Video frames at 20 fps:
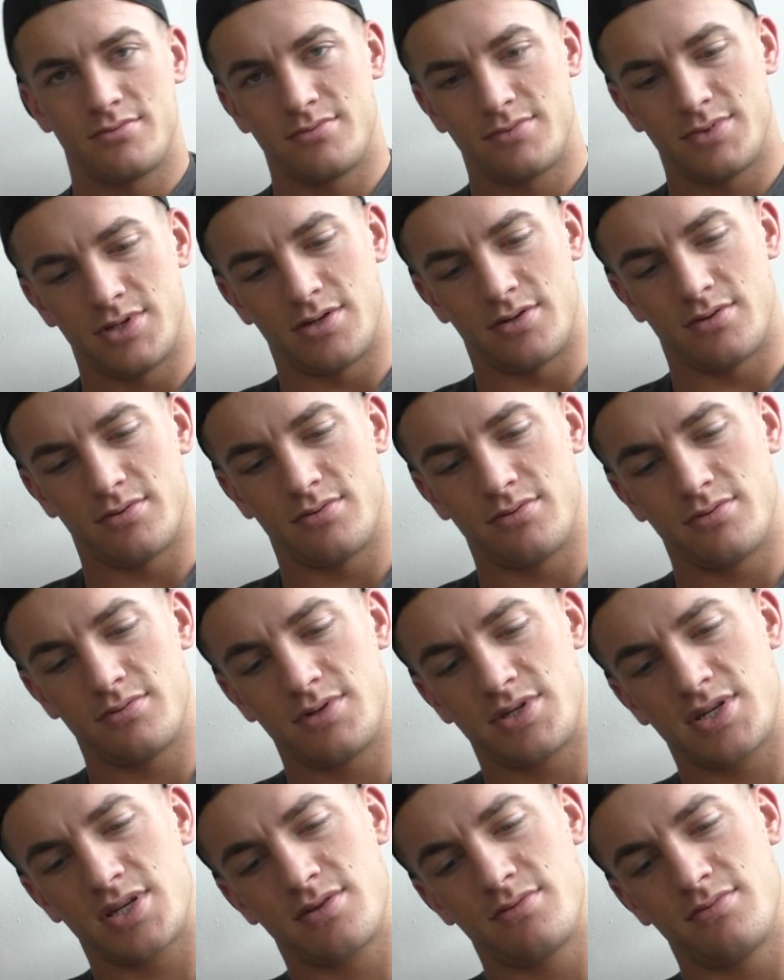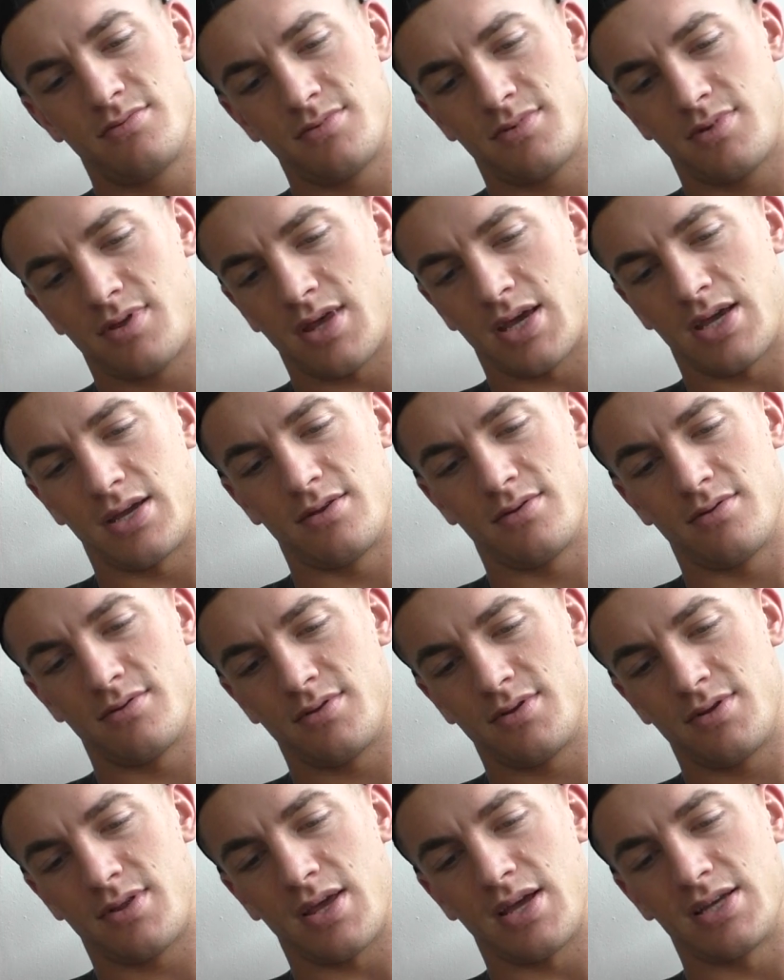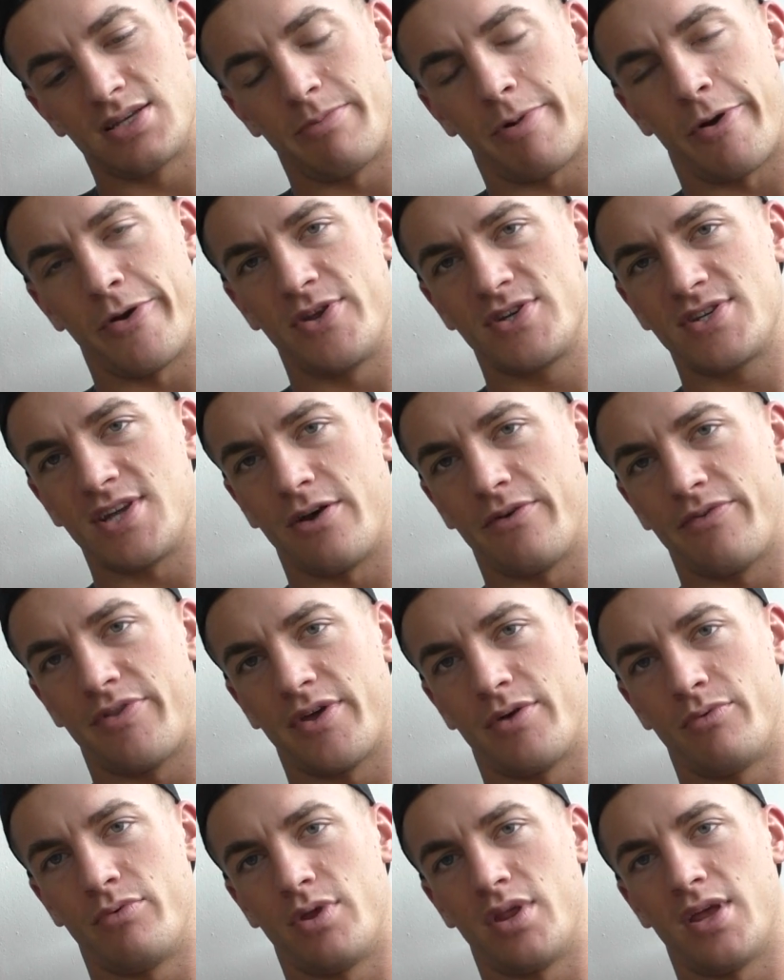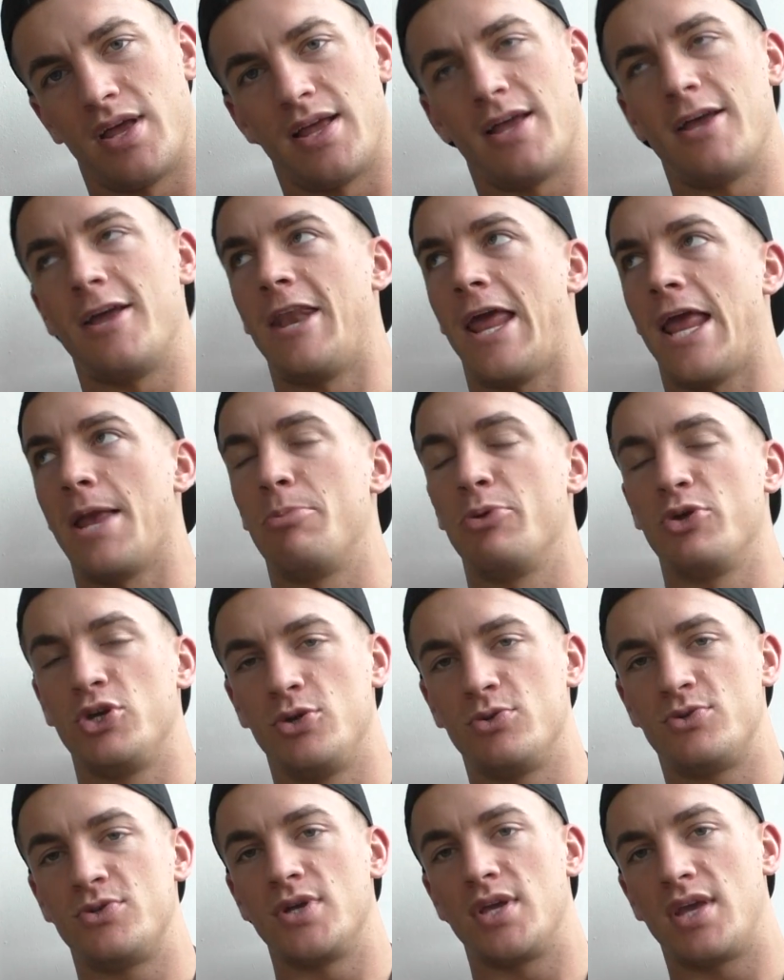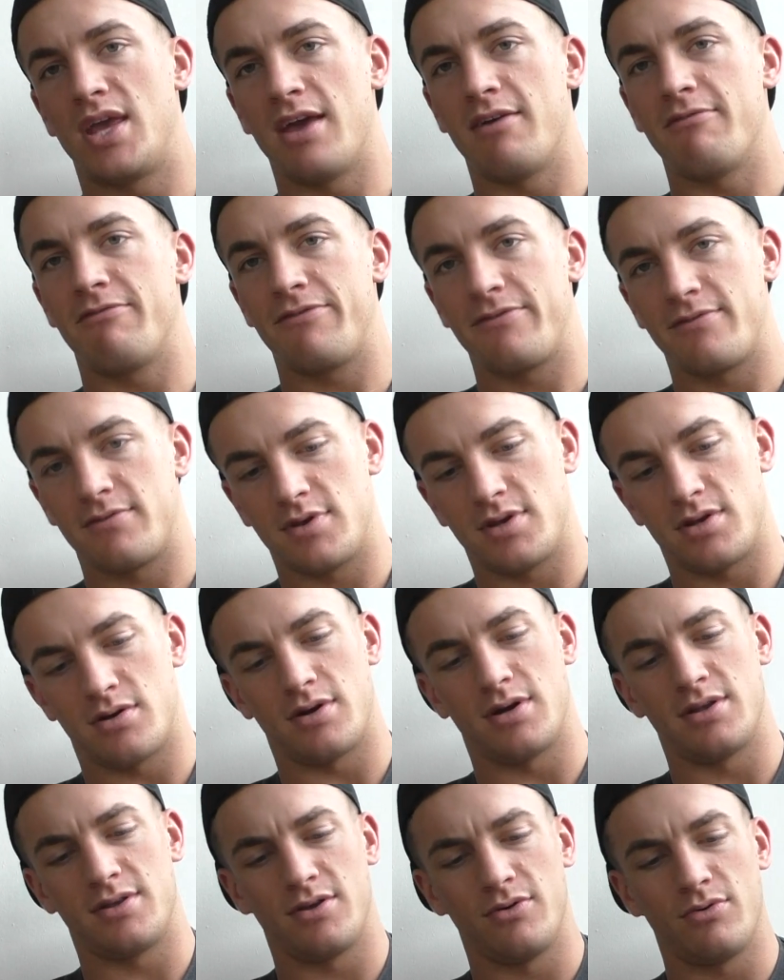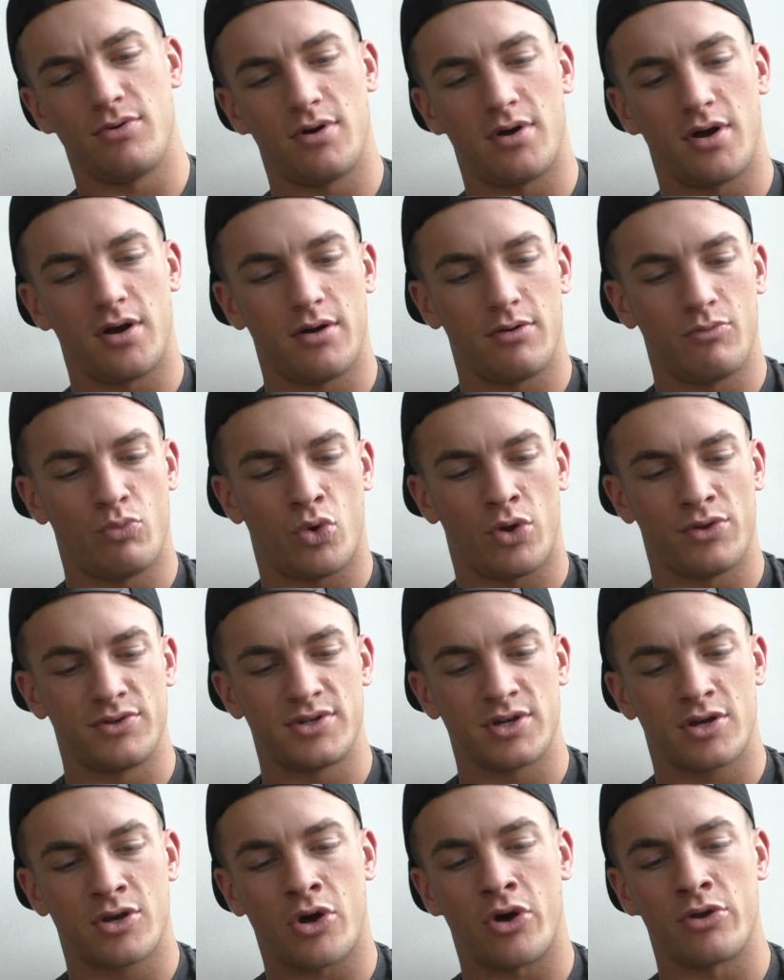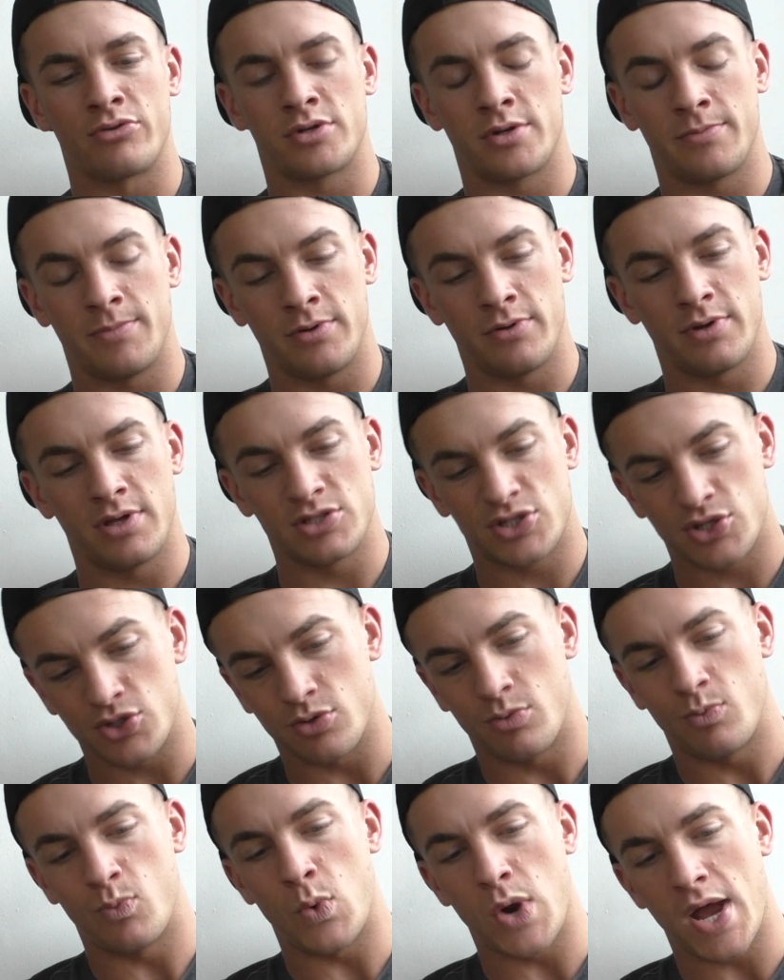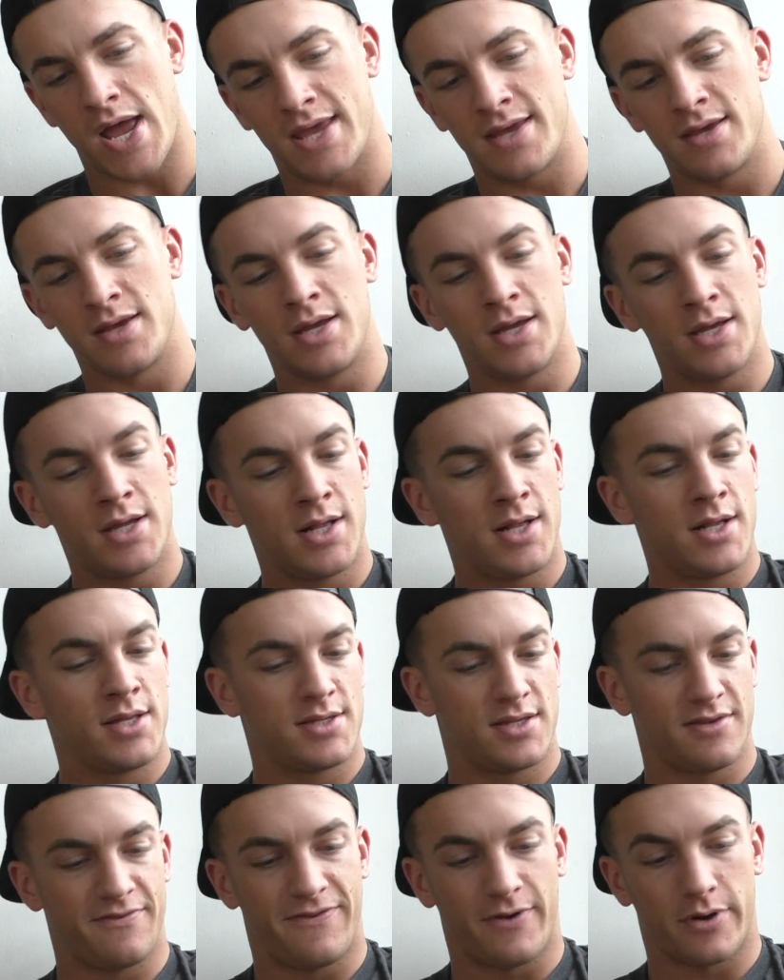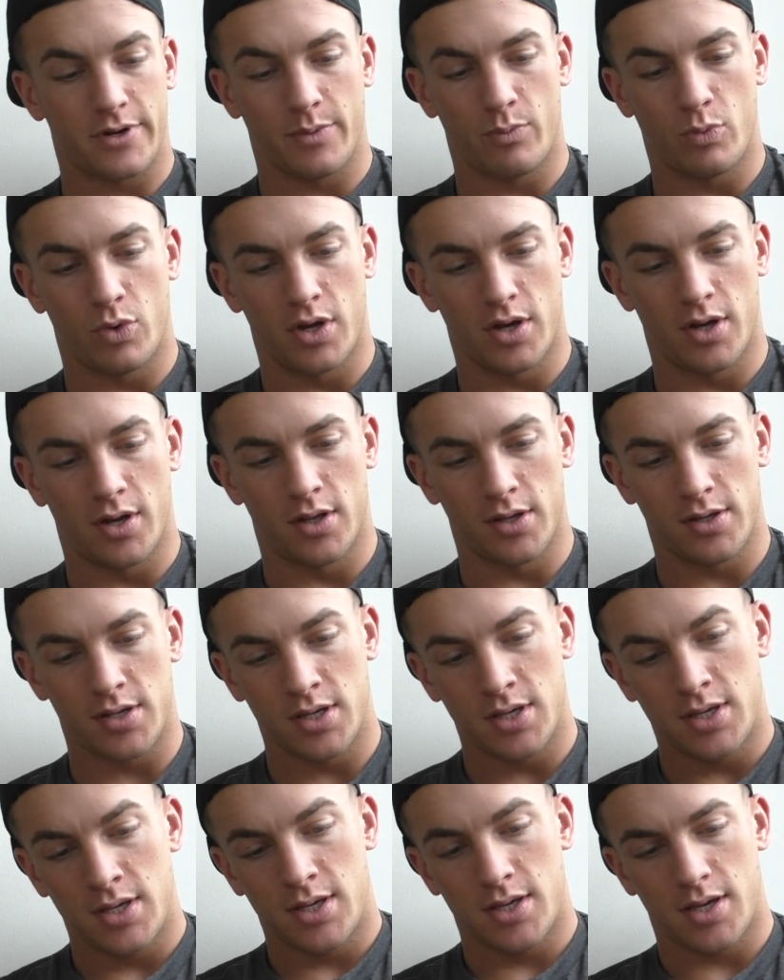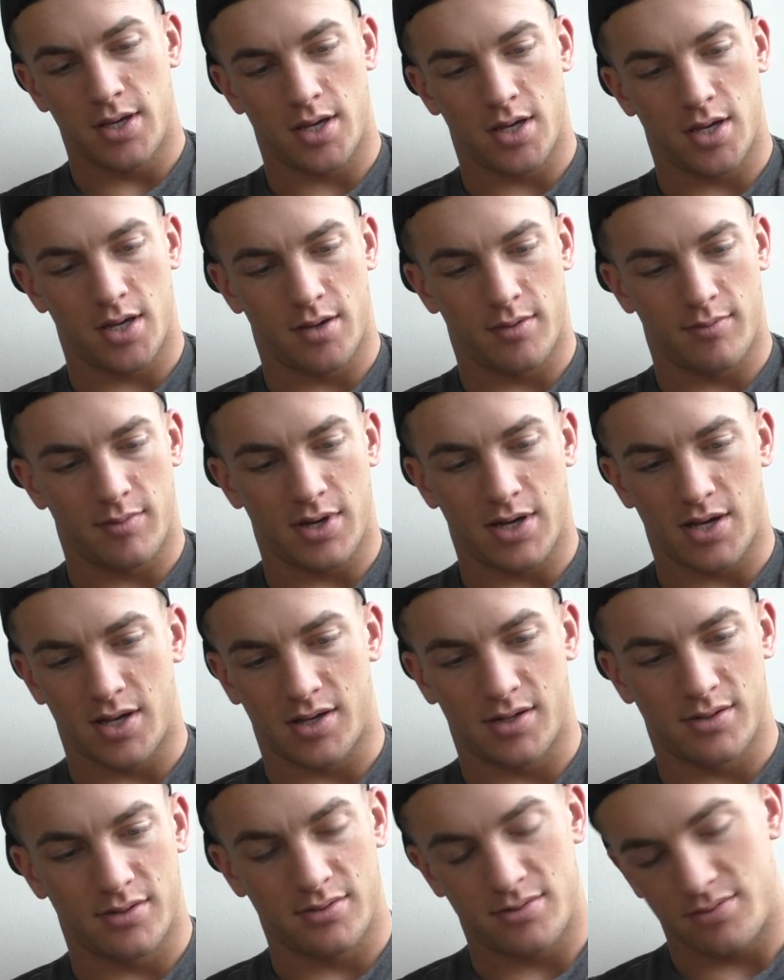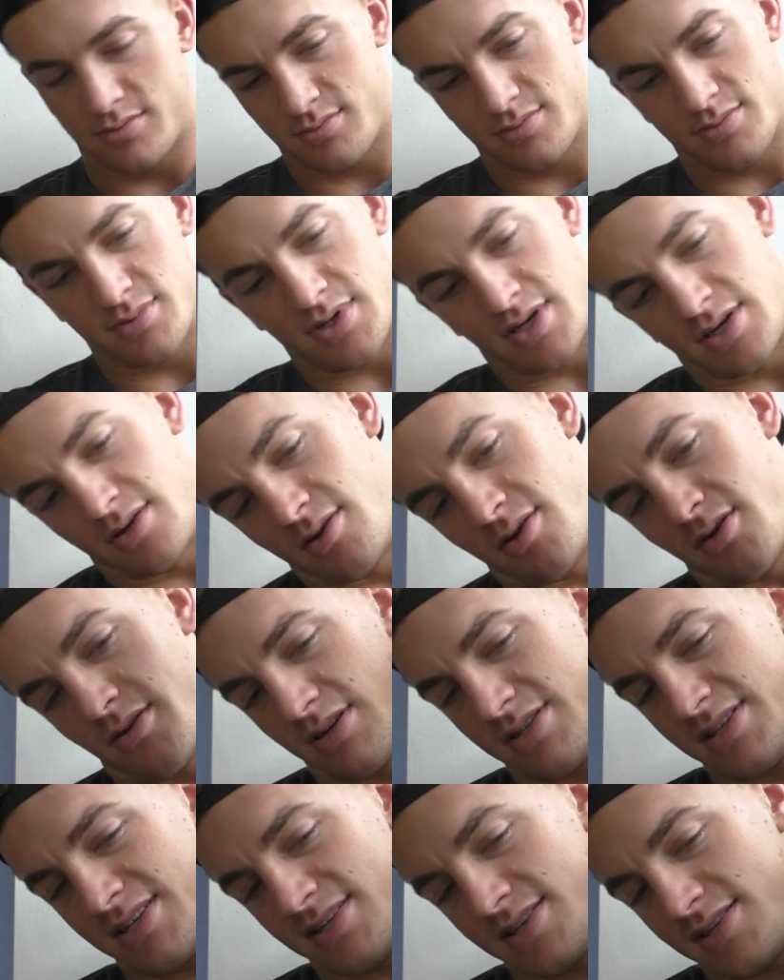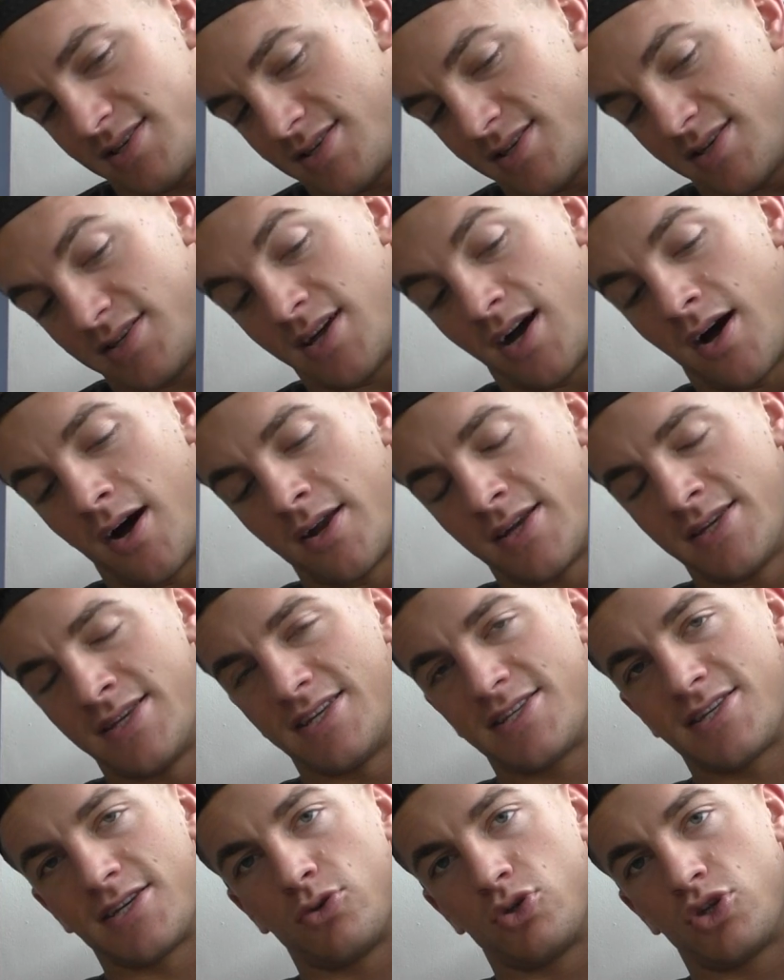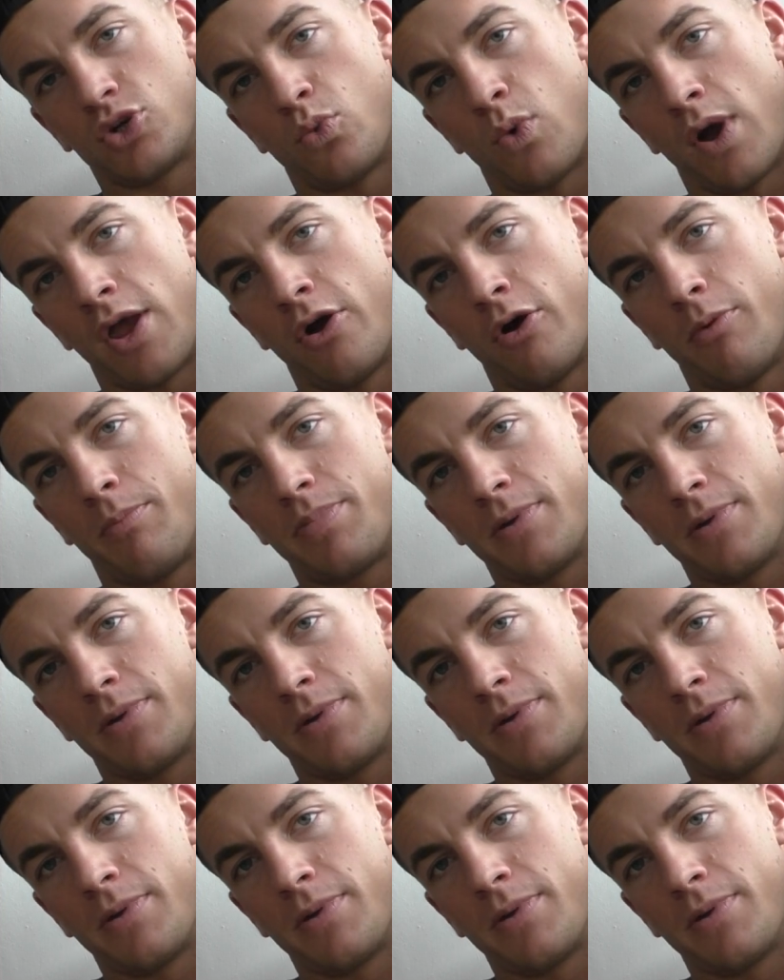you know, things about yourself that will enable you to give, you know. I do want to contribute in some way to the fucking world, and I don't know, it's hard, isn't it, to weigh up,